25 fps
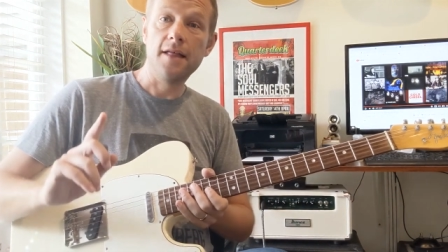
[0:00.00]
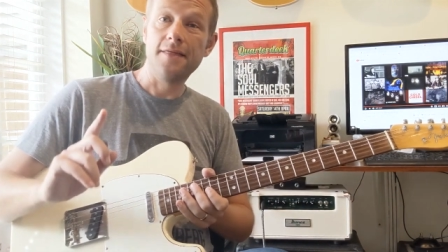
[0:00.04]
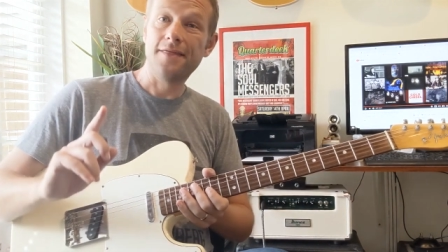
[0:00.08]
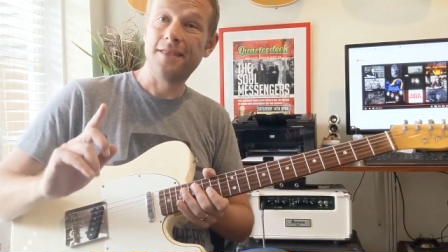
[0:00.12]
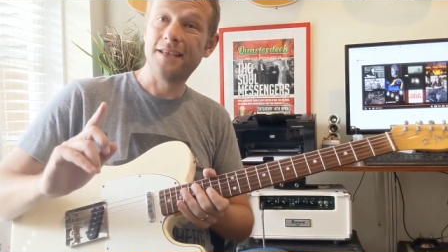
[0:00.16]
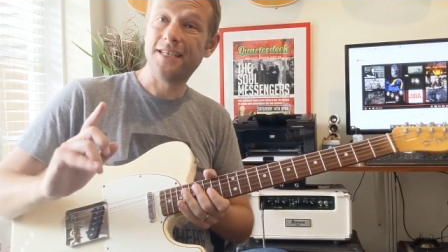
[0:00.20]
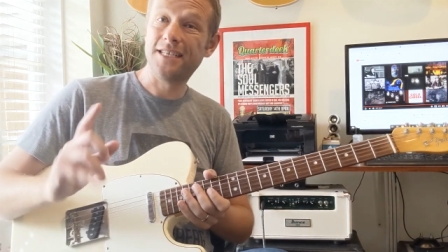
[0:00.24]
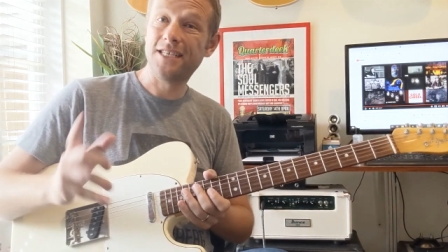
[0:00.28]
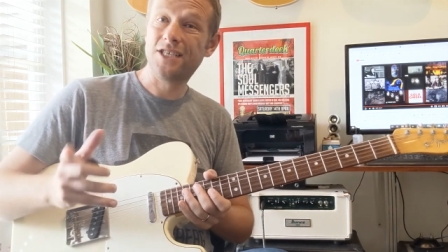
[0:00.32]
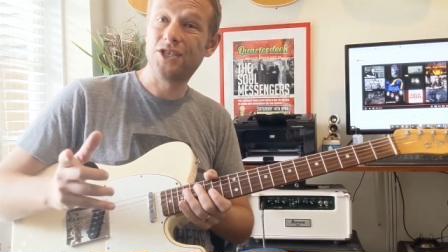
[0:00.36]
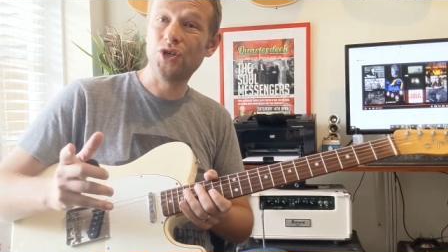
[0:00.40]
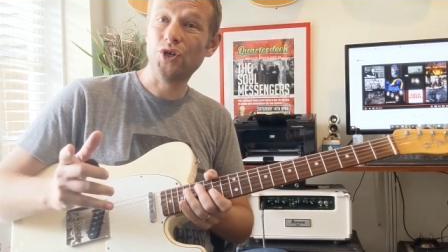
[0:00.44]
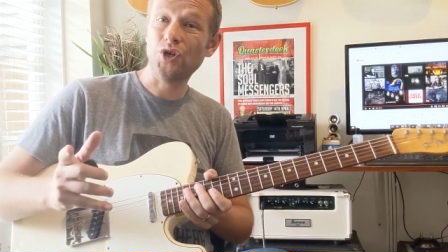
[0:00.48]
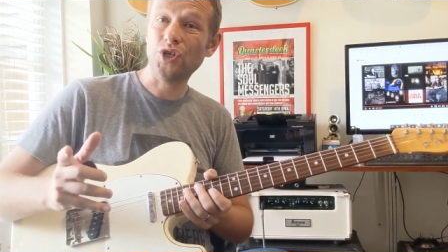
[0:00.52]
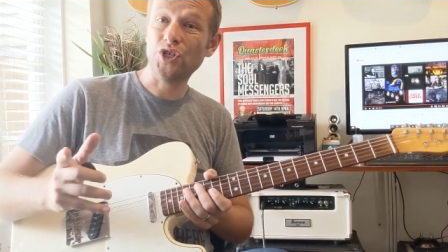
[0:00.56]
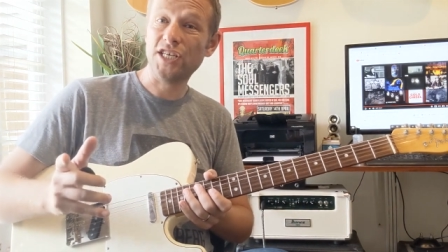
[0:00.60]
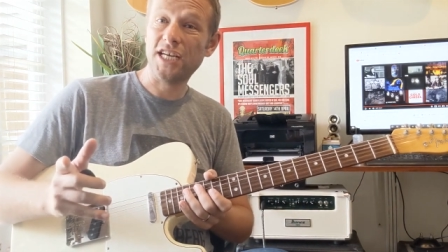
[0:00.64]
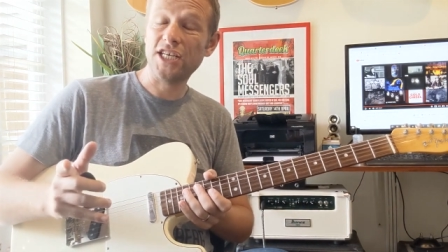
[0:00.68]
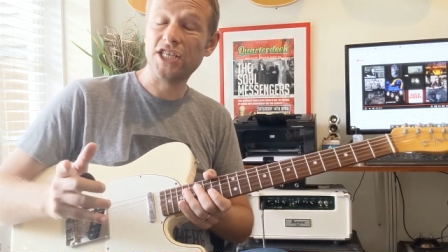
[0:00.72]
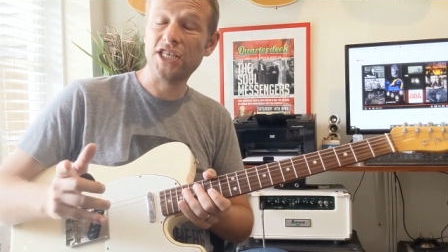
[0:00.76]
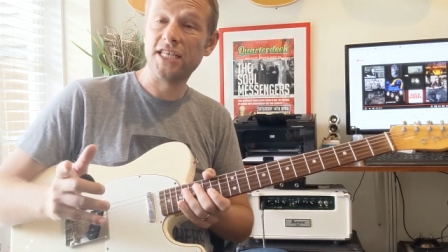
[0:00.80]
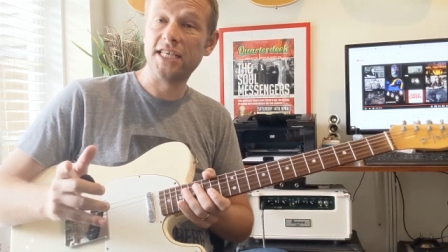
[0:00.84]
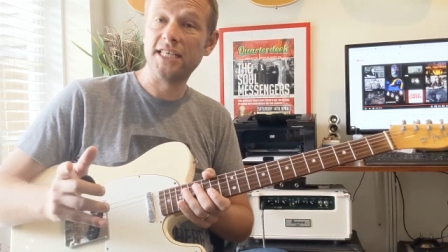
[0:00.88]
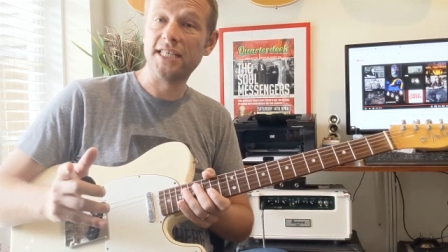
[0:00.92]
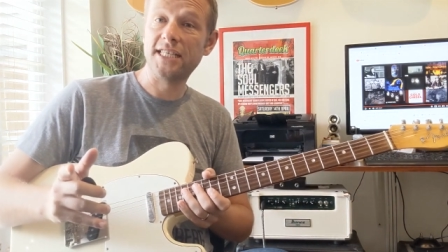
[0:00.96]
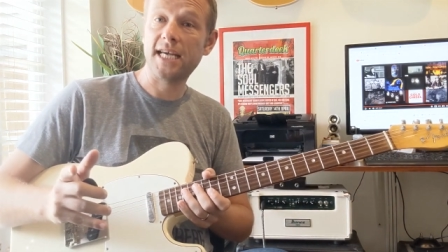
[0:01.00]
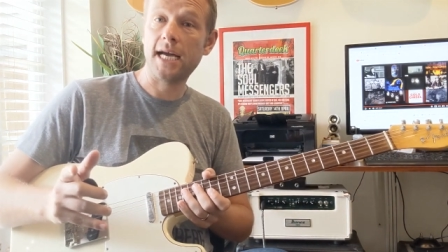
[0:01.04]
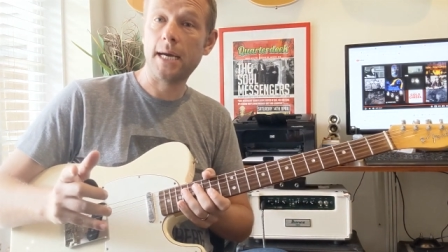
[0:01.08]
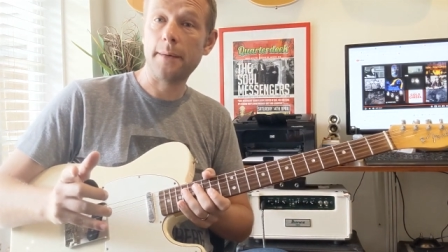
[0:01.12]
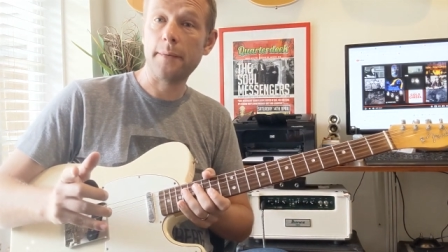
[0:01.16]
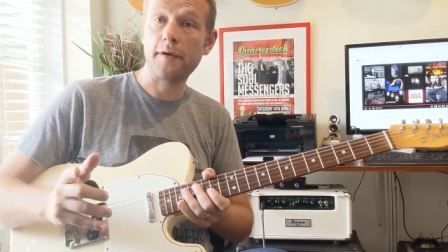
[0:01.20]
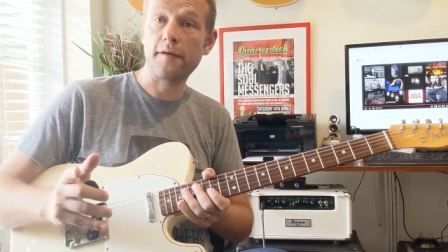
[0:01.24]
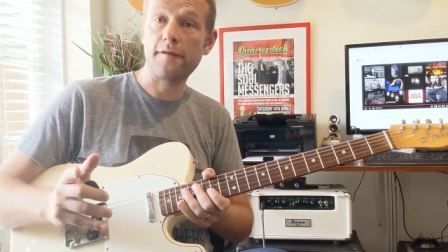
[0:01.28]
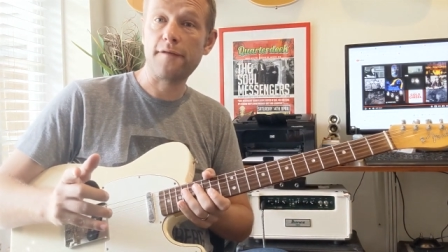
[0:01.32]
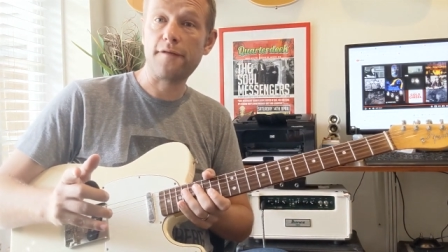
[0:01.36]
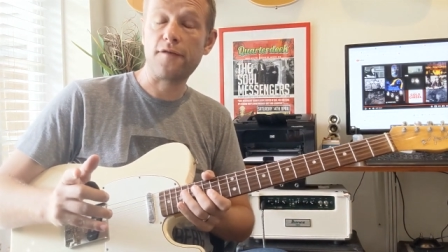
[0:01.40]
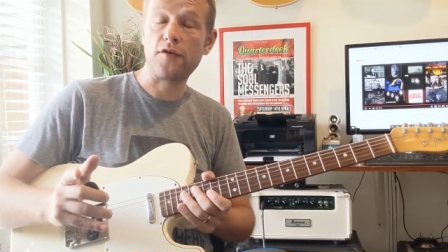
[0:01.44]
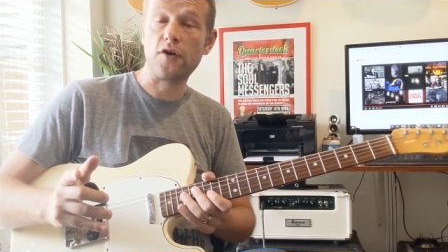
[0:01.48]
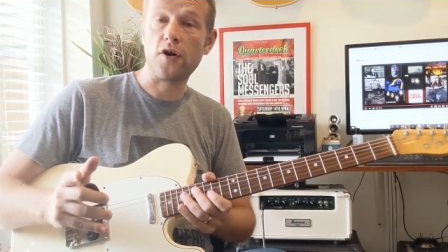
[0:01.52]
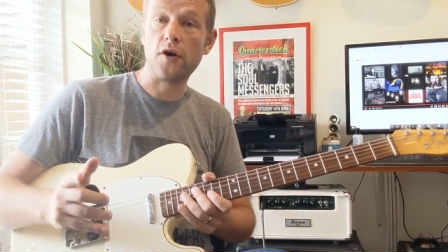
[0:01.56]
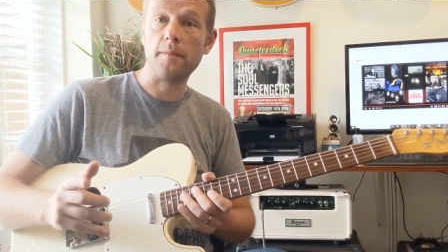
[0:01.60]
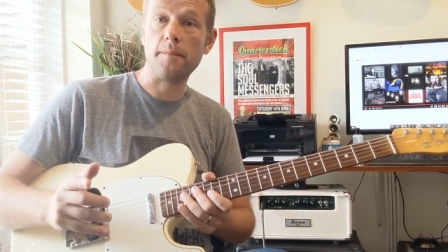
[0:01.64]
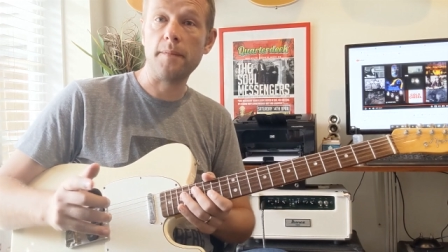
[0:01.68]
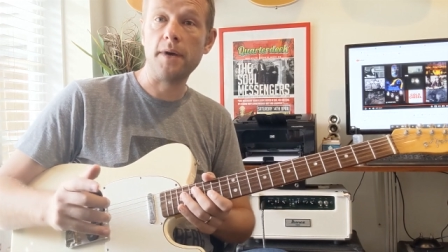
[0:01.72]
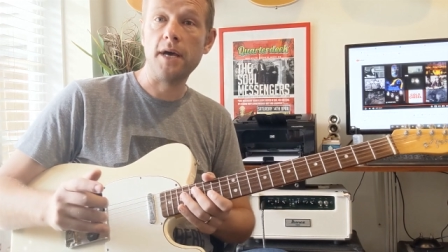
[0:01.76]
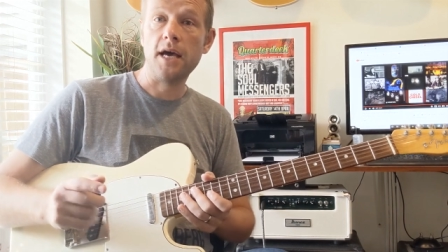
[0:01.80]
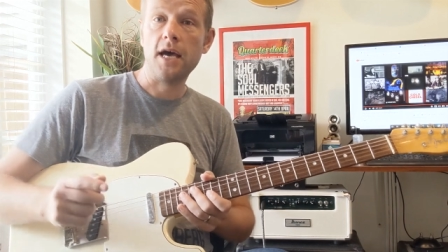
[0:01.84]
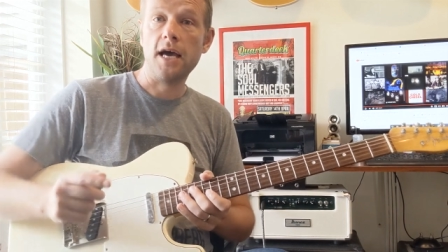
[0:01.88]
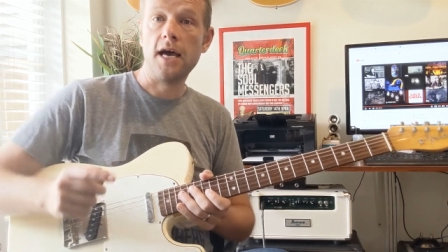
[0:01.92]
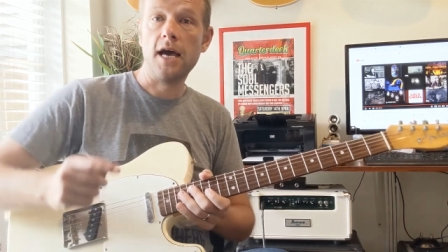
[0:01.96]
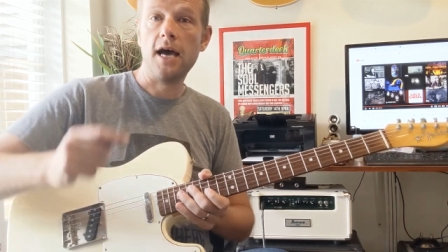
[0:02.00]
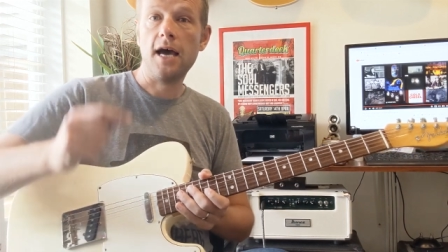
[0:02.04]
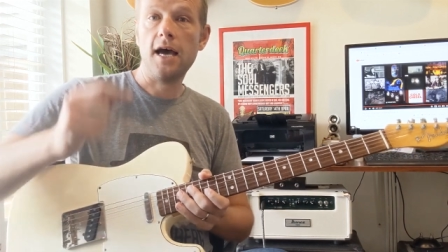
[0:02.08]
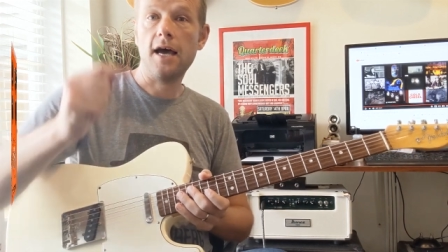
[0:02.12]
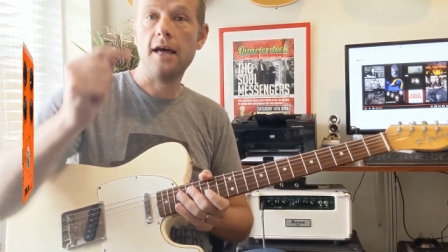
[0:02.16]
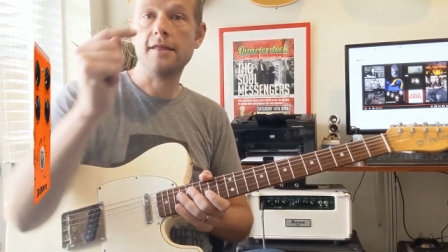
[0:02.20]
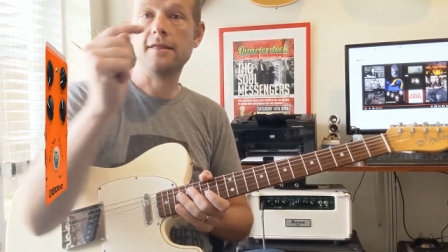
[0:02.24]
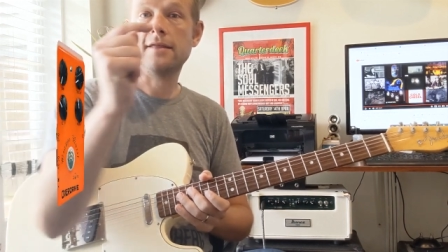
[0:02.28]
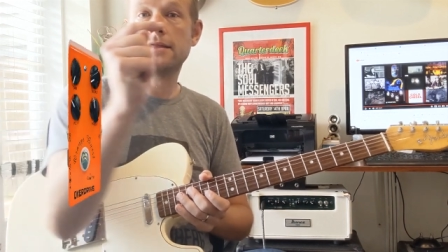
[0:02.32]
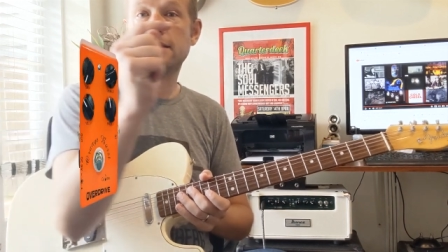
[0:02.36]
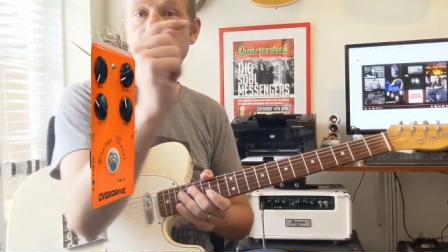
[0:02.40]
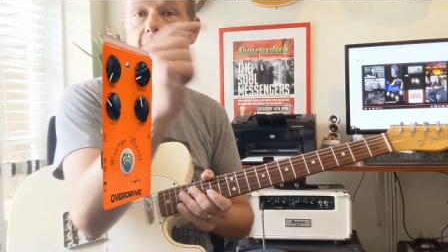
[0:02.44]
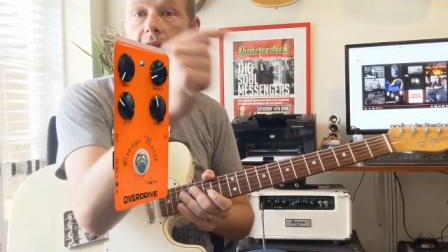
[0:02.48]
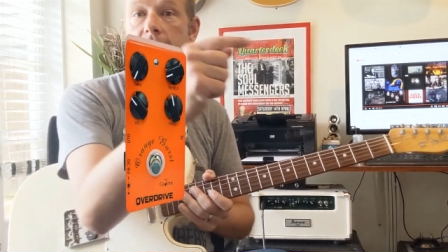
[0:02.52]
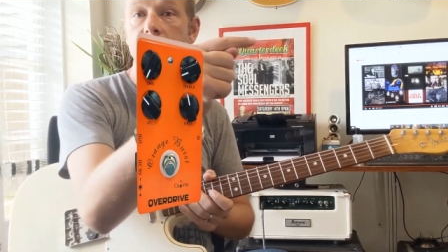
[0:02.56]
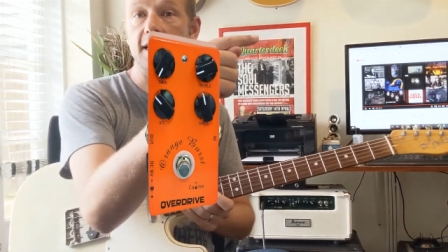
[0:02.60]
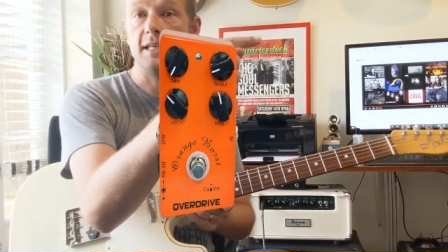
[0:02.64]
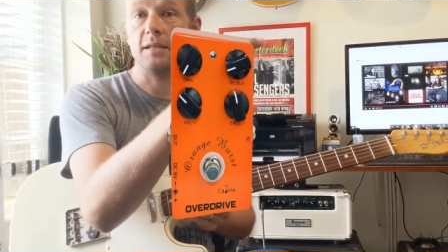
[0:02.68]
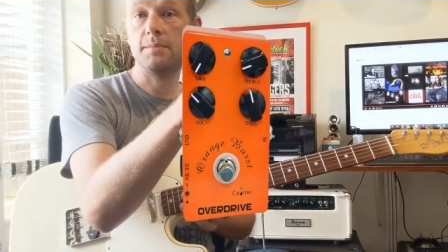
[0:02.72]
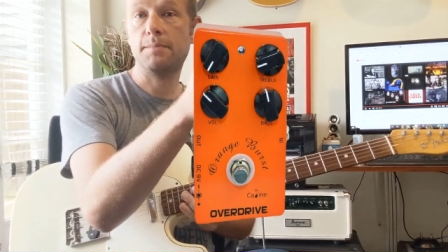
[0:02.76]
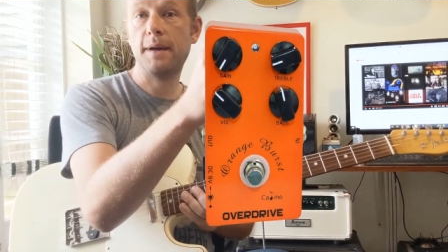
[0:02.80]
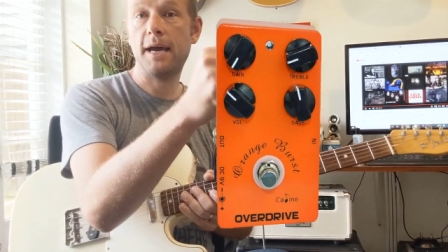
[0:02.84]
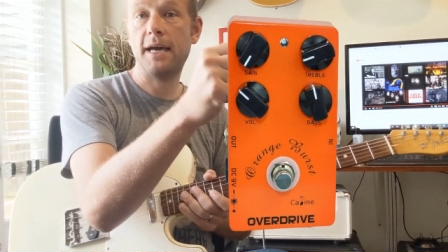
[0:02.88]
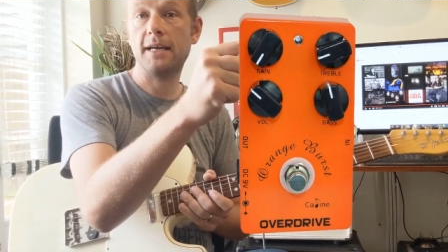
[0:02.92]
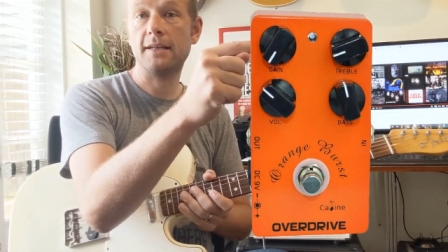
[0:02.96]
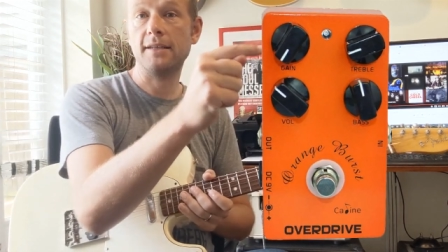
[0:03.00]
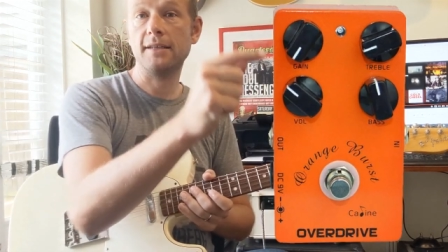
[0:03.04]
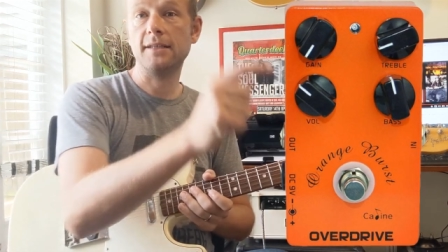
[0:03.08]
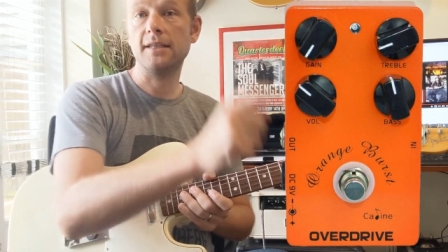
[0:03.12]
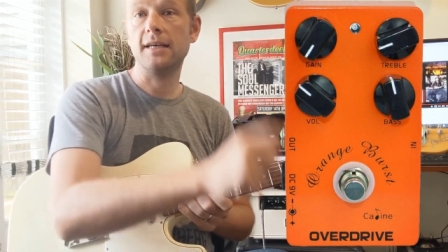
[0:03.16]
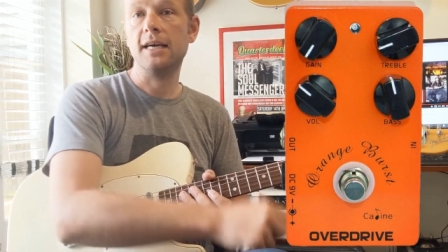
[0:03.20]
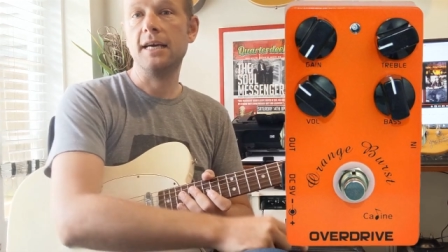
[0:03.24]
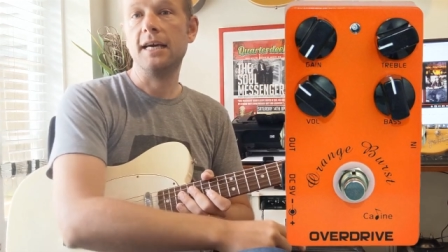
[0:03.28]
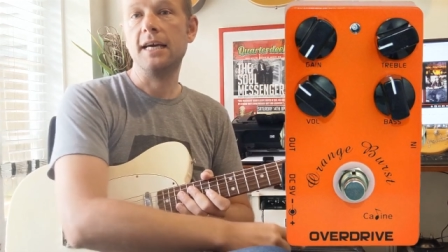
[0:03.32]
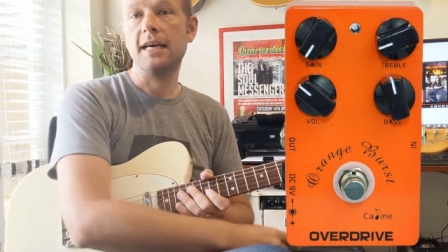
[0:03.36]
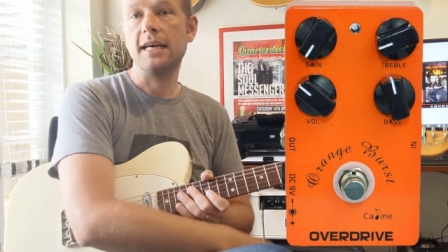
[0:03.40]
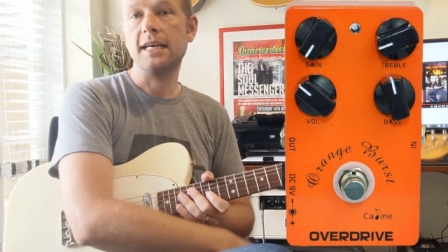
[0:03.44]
the distortion actually is coming from uh, this pedal.